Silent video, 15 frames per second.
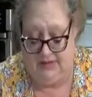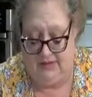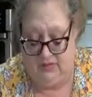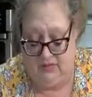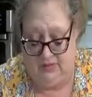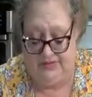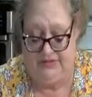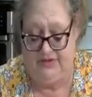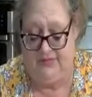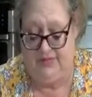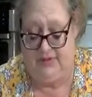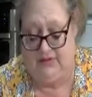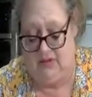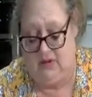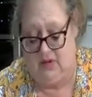Once you've made
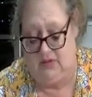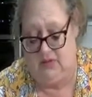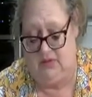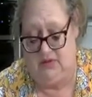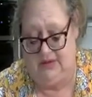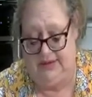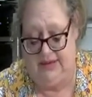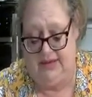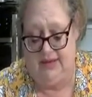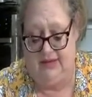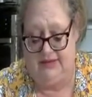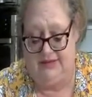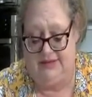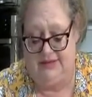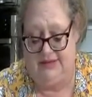the guacamole,
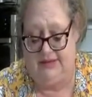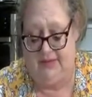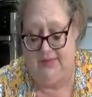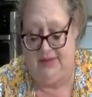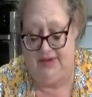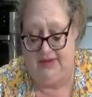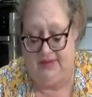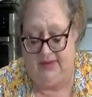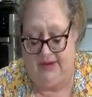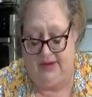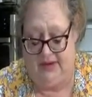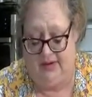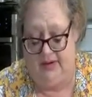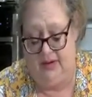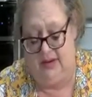stick the pit in
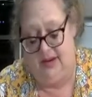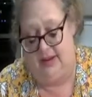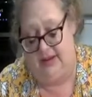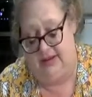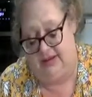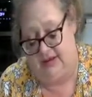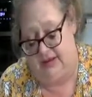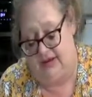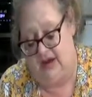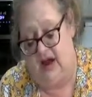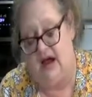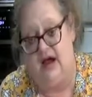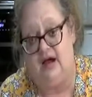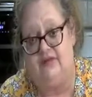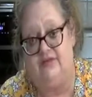there and then
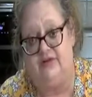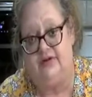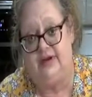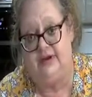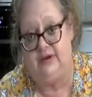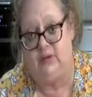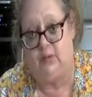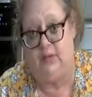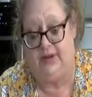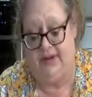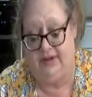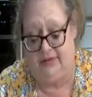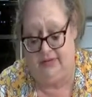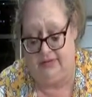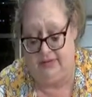cover it
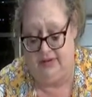with